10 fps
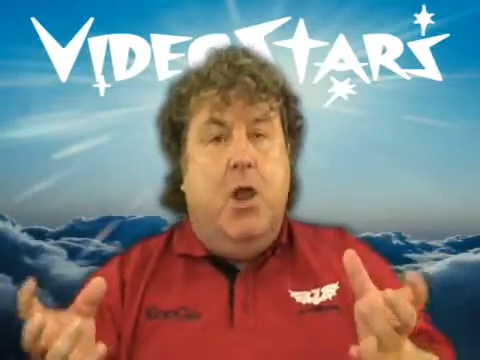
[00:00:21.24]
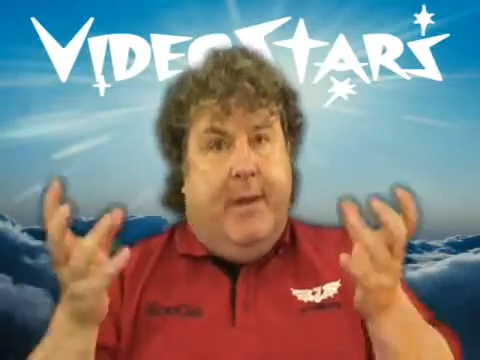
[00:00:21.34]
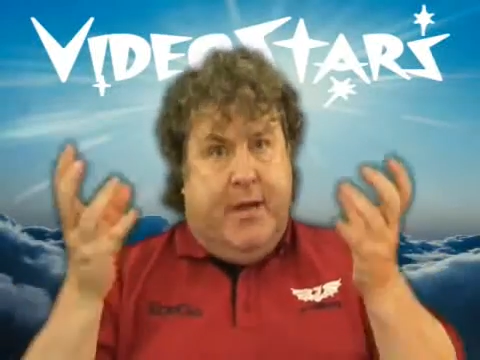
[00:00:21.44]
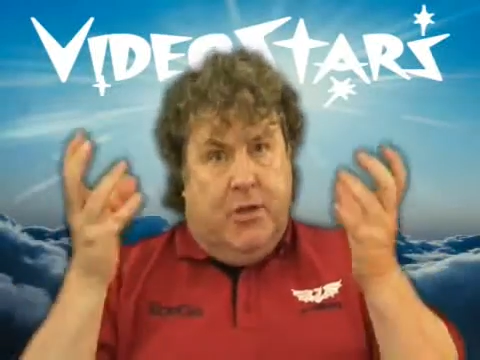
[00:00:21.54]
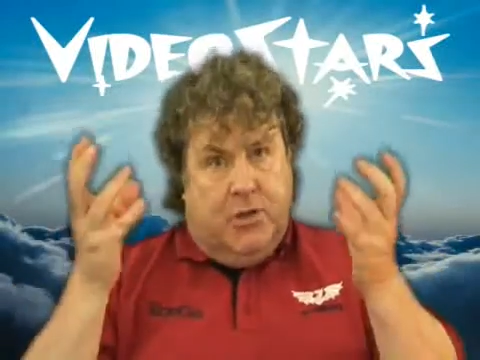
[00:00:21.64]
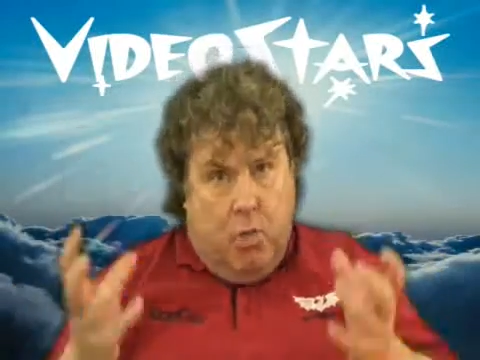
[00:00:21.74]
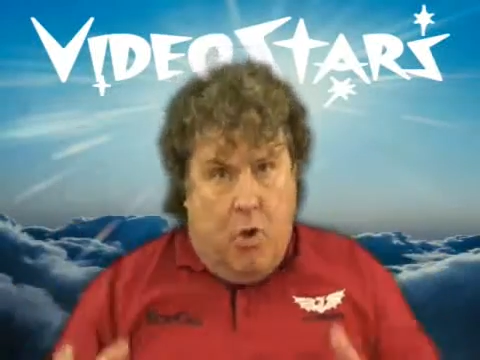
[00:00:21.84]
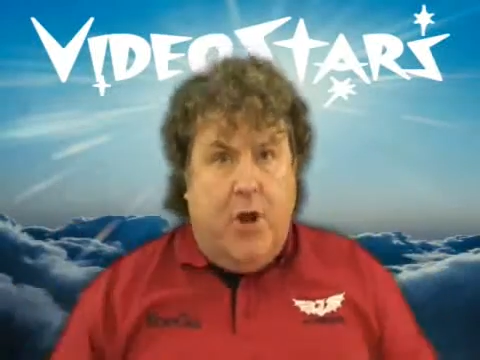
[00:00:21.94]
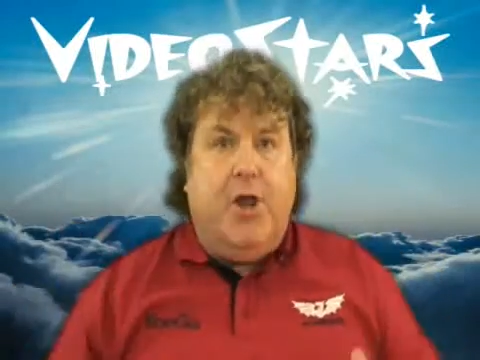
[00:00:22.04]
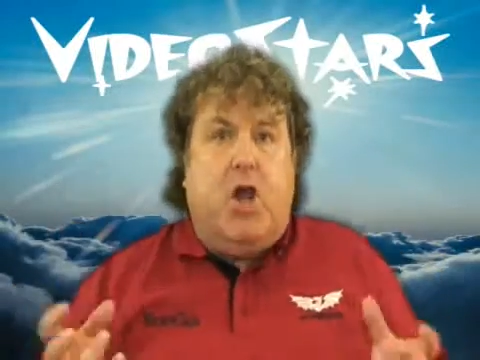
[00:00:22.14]
Because
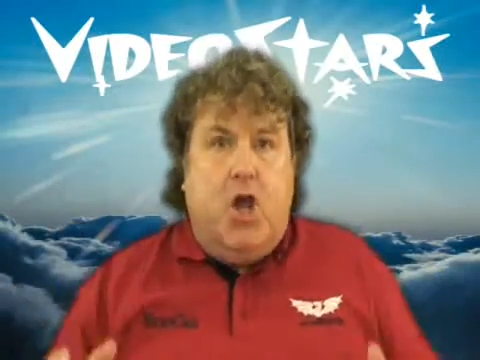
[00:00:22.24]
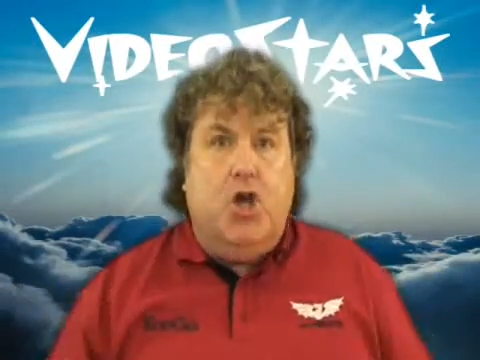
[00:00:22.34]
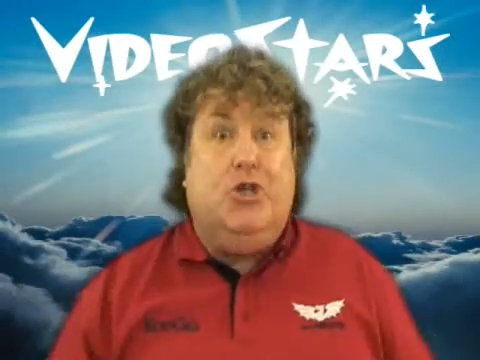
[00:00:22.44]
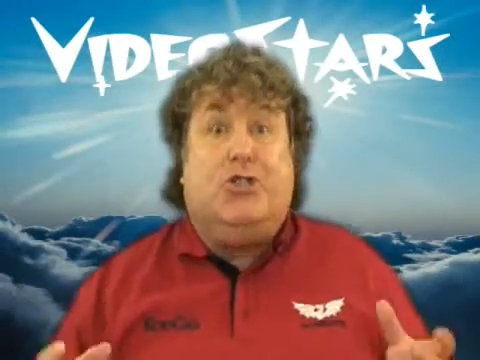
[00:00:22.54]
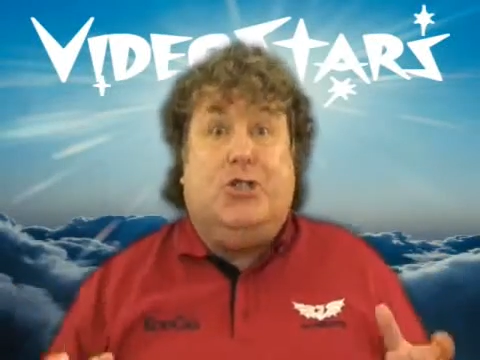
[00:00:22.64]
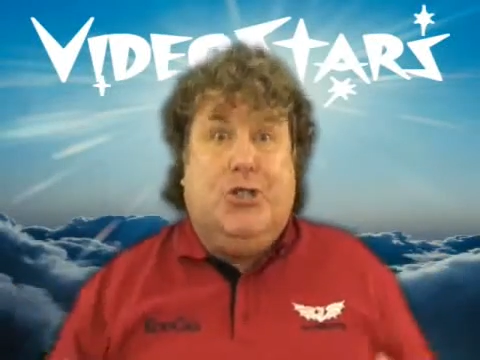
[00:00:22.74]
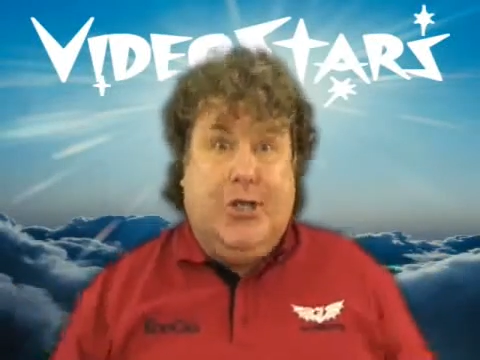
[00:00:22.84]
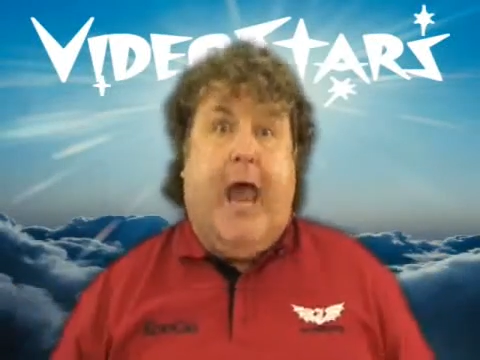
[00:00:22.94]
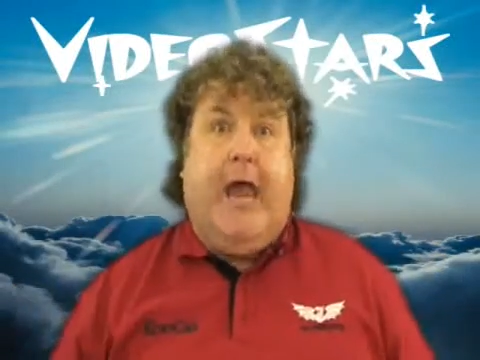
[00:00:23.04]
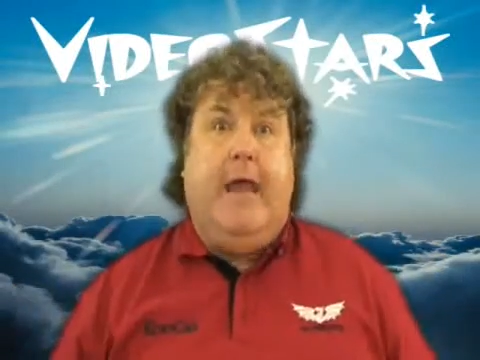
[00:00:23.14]
what occurs
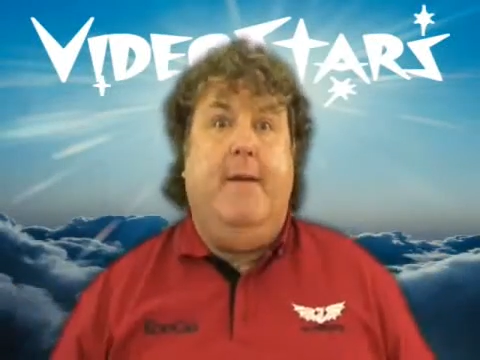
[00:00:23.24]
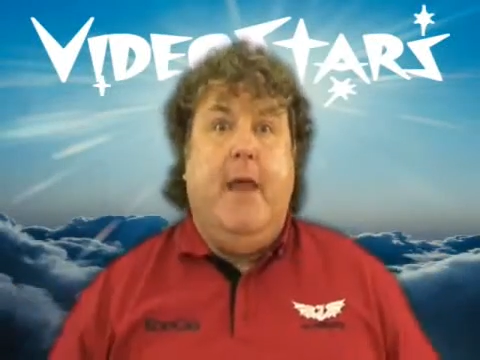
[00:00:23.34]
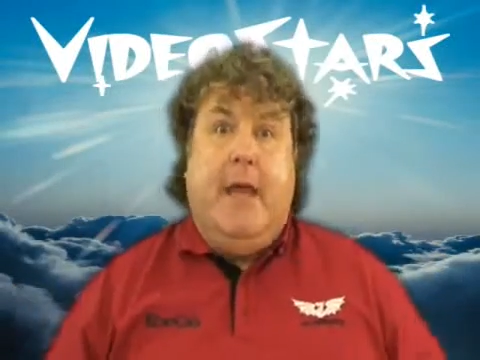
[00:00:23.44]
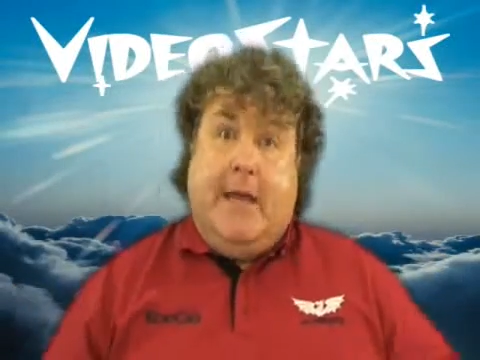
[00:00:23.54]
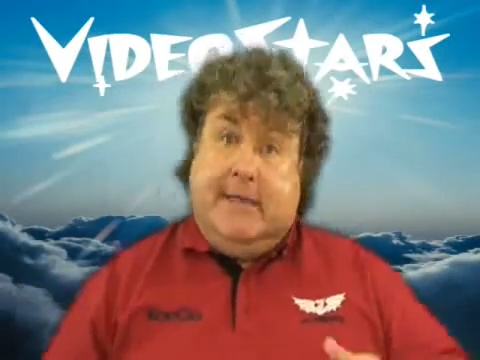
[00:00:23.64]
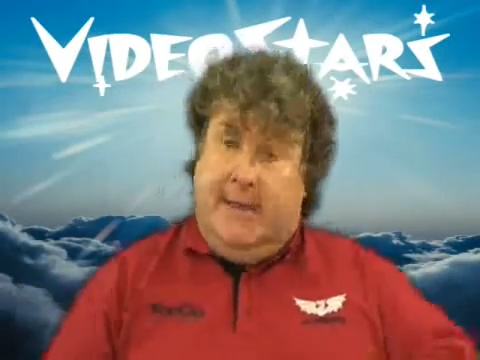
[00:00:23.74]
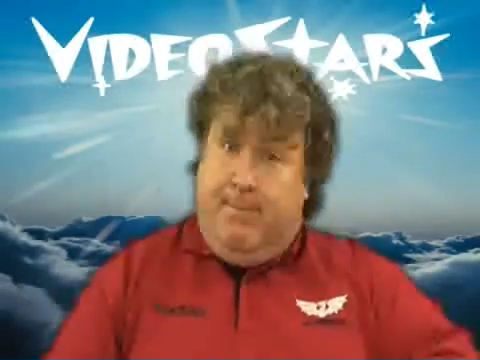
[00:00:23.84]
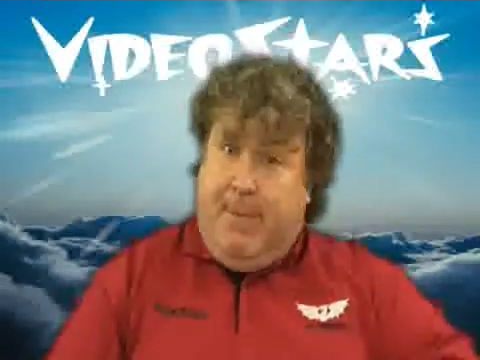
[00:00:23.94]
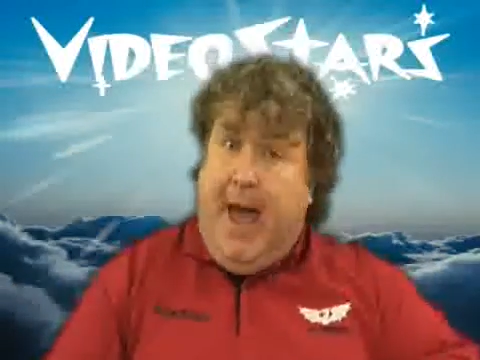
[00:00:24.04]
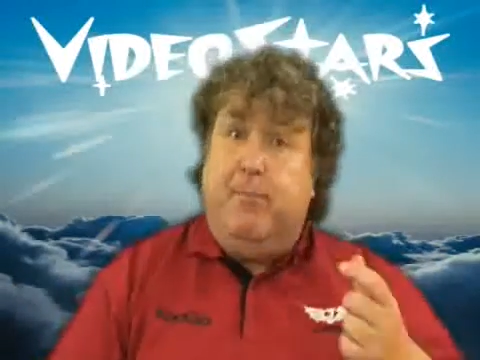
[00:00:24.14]
today is the
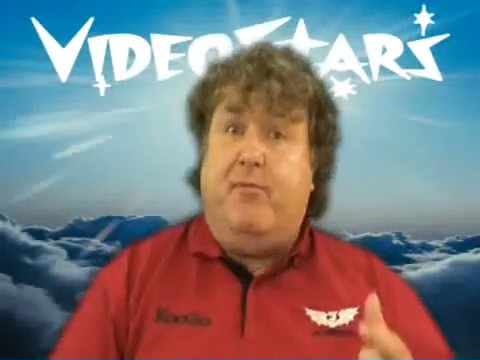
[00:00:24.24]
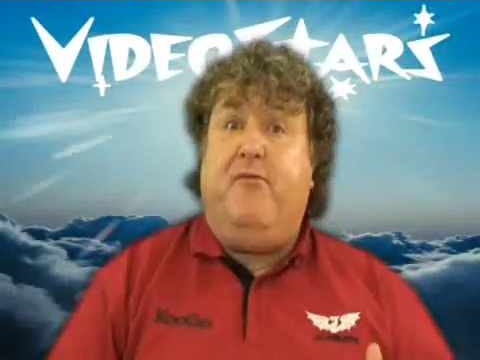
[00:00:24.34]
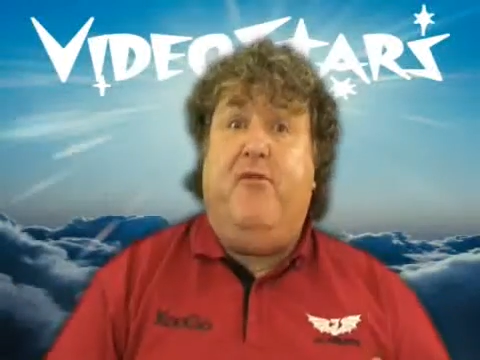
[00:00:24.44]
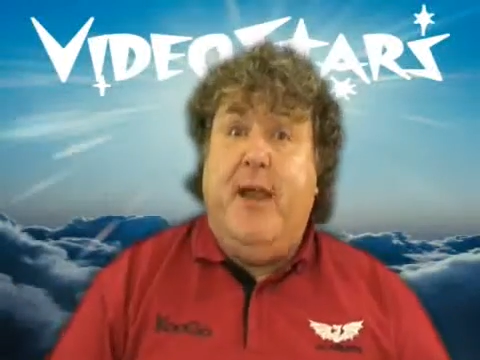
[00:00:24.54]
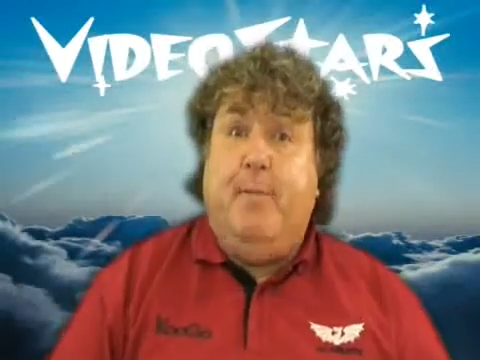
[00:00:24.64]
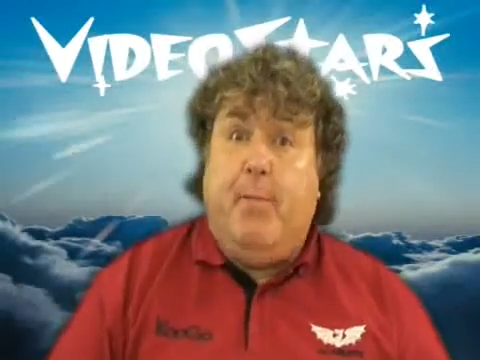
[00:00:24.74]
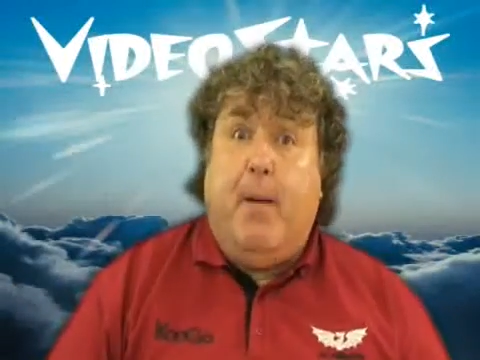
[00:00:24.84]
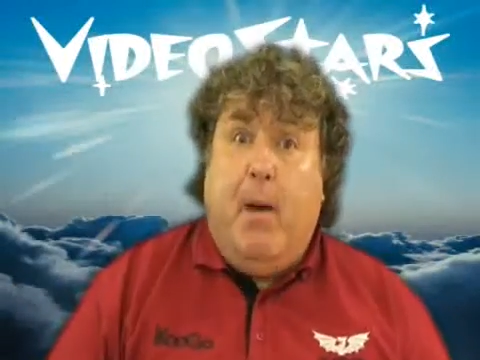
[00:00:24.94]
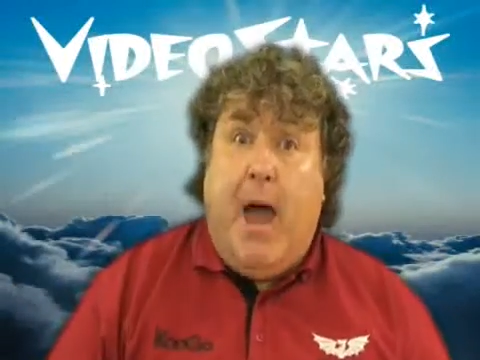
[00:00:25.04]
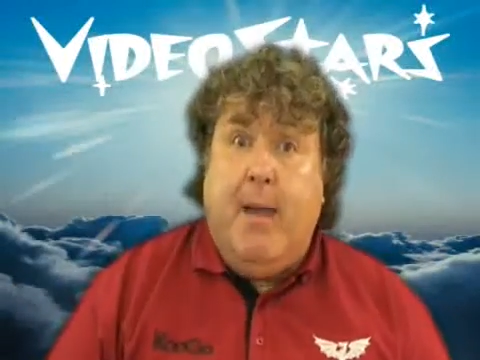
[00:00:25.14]
backflip
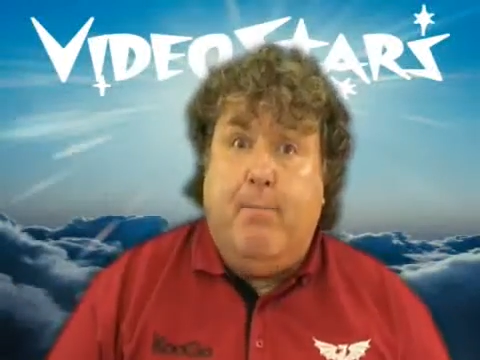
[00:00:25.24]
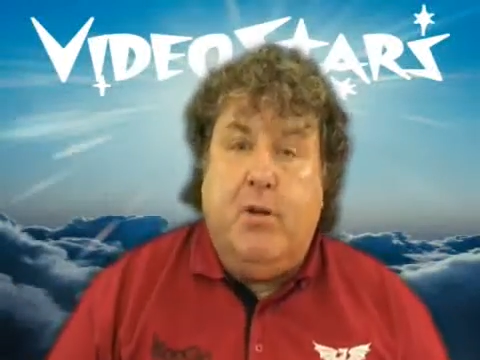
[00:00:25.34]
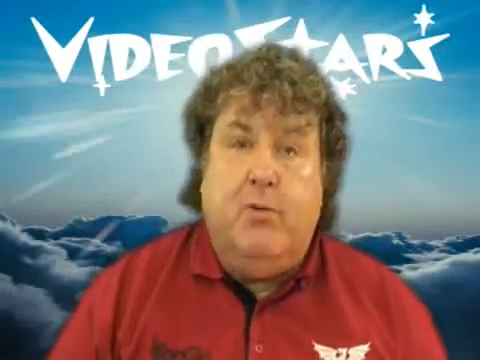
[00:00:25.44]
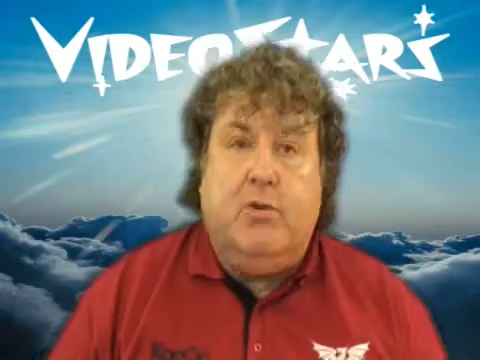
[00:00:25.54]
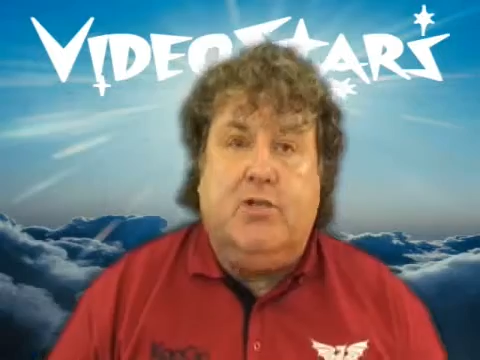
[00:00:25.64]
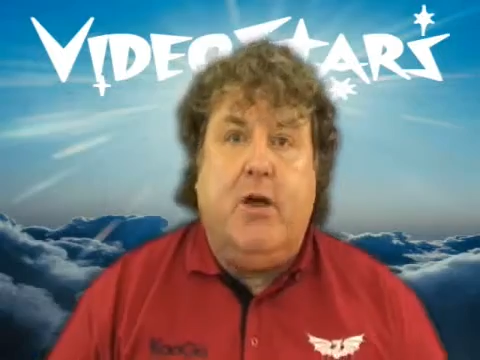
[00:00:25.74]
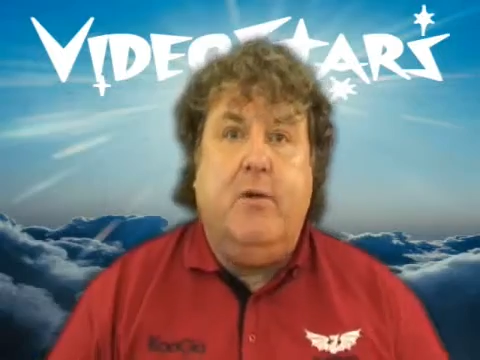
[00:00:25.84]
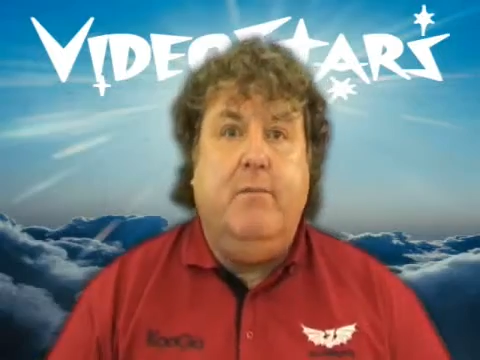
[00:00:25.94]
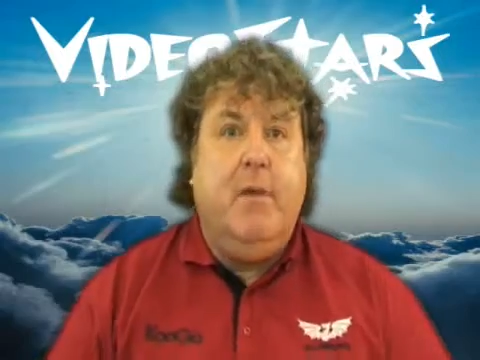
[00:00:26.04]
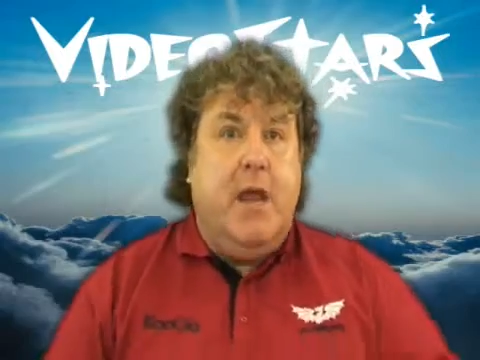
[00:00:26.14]
by Pluto